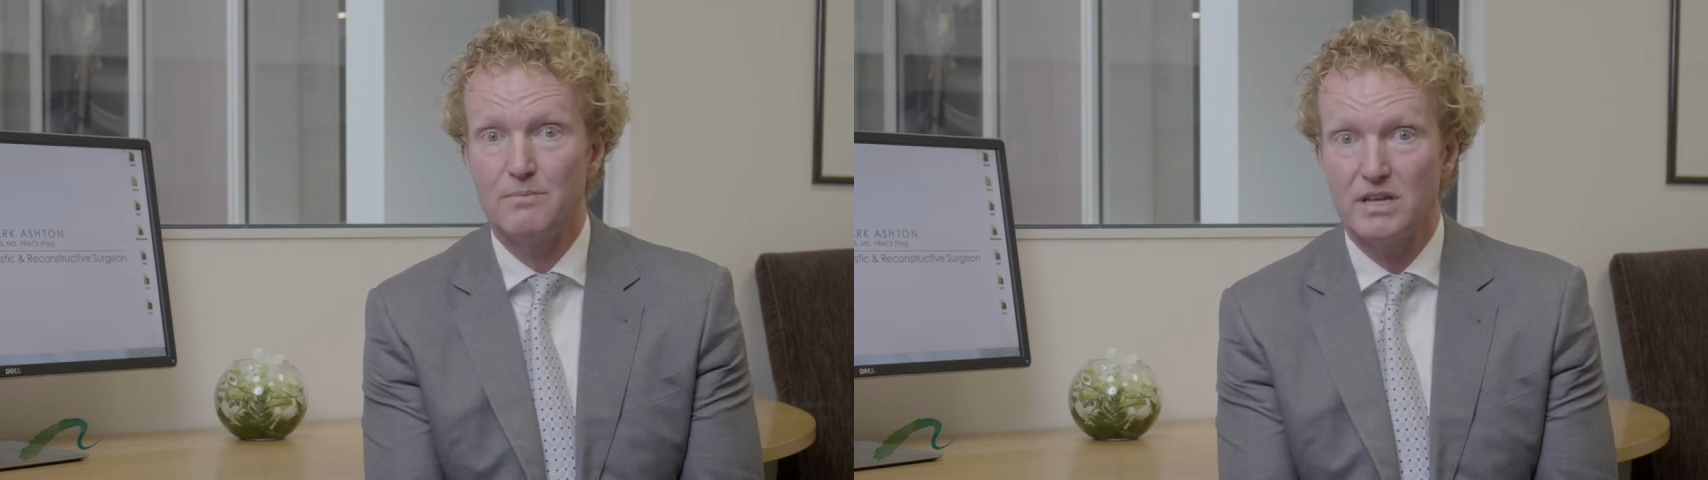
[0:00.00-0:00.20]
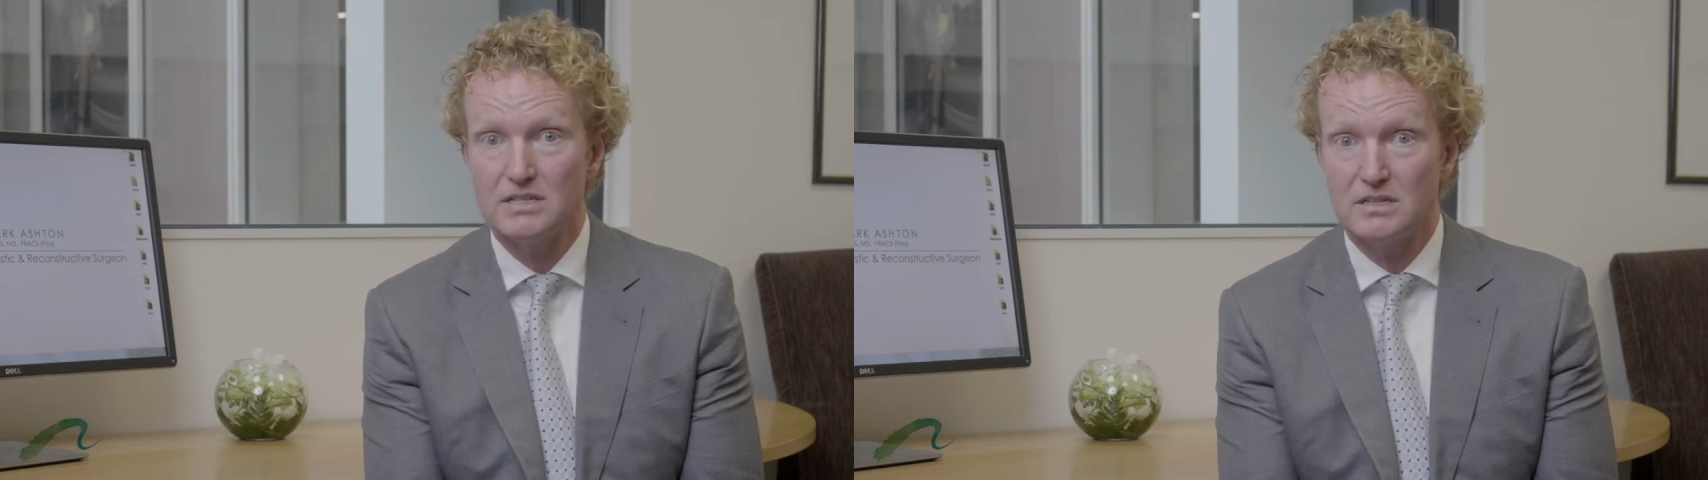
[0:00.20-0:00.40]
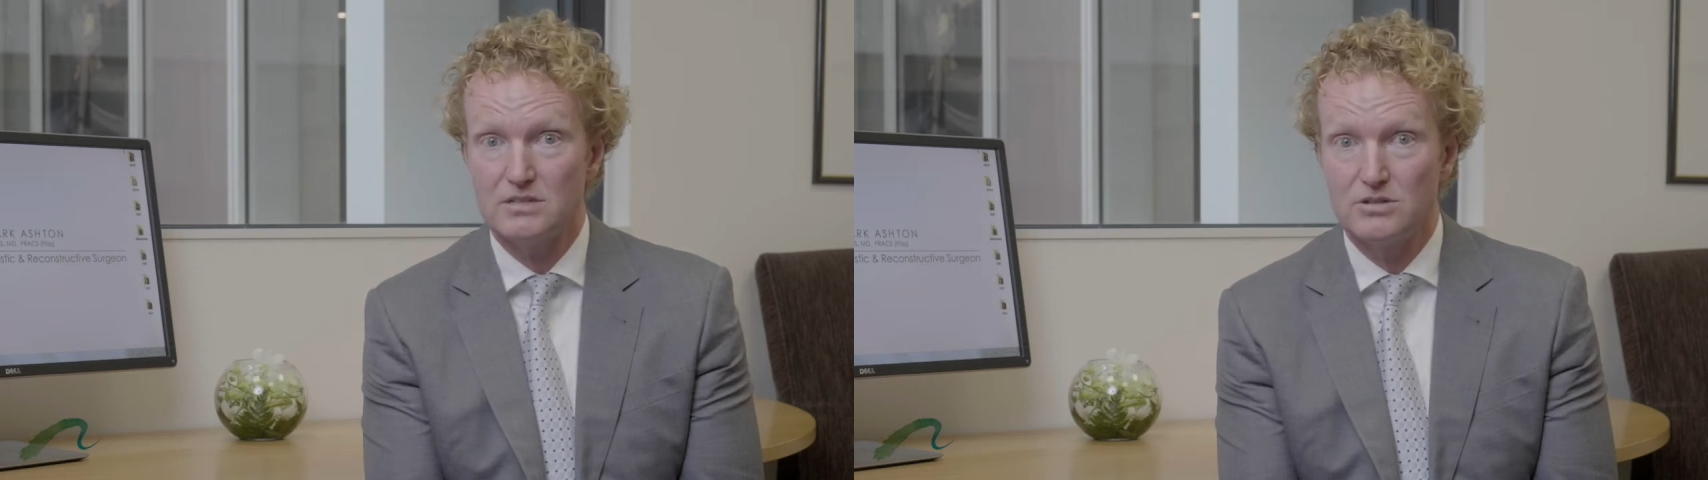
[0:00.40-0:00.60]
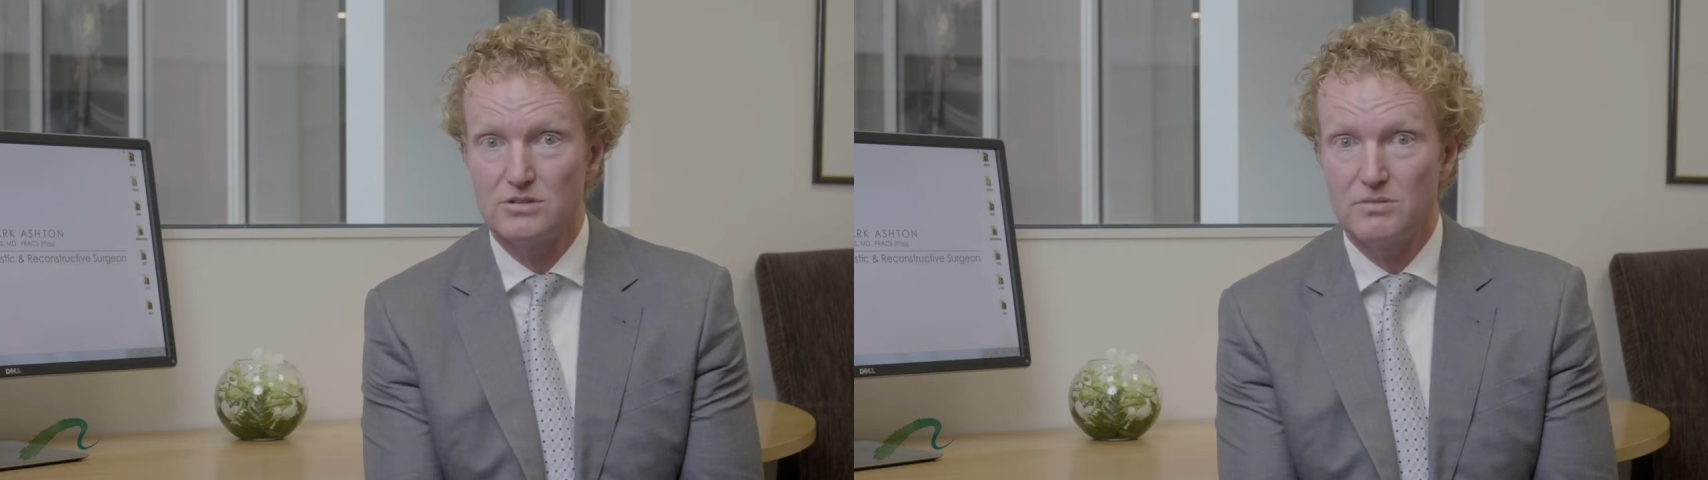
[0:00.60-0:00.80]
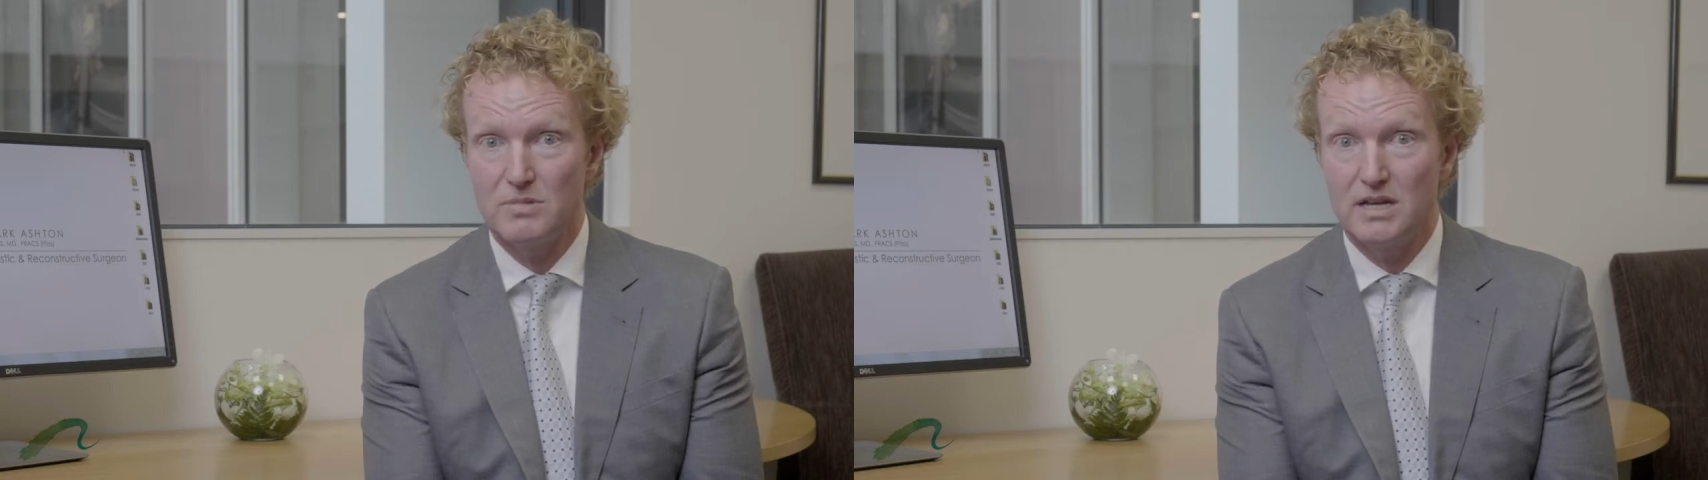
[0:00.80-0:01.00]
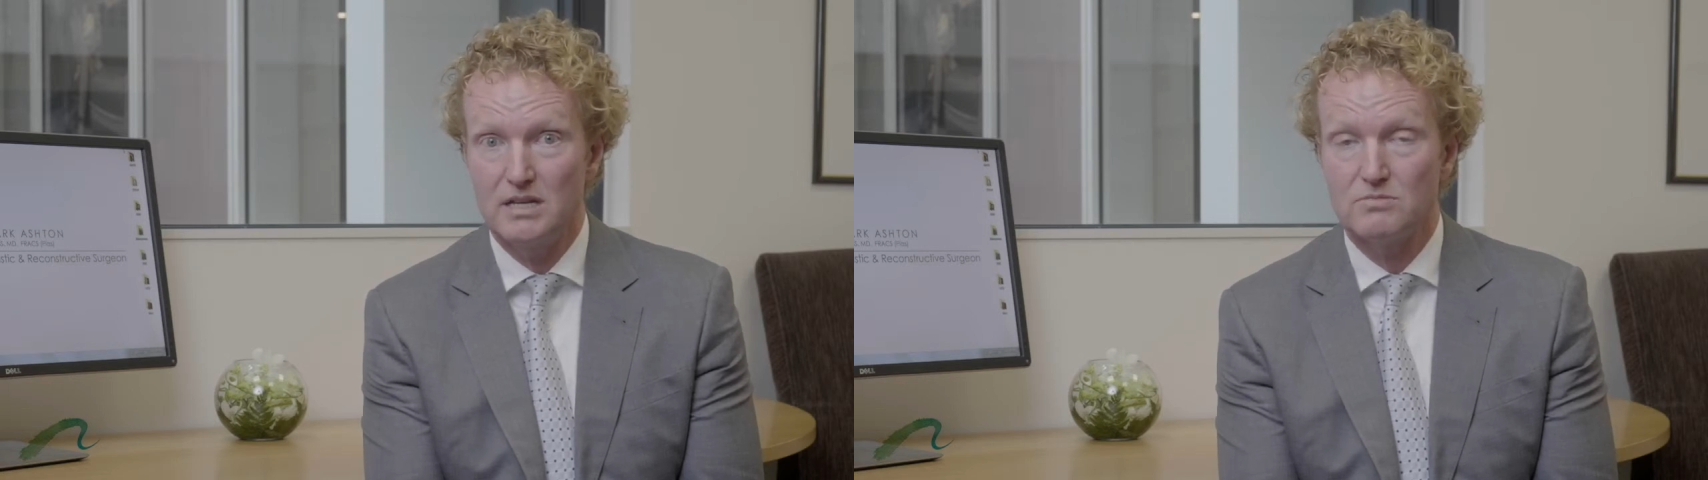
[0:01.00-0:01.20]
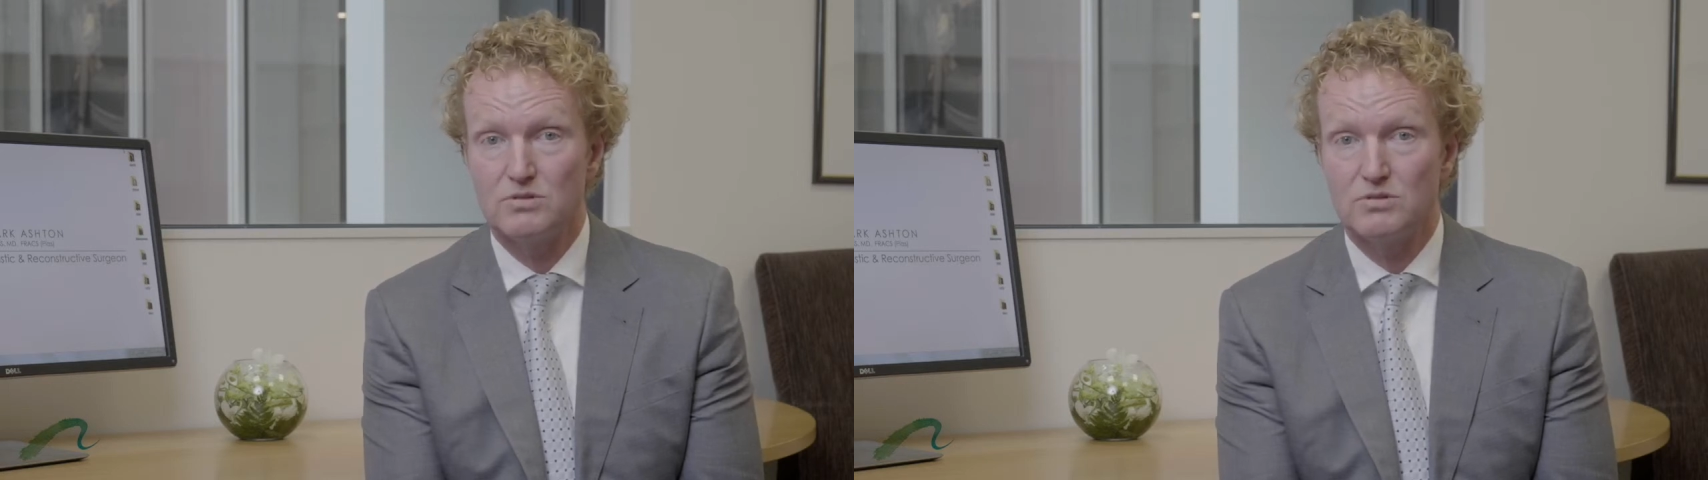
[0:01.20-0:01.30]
Plastic Surgery meetings,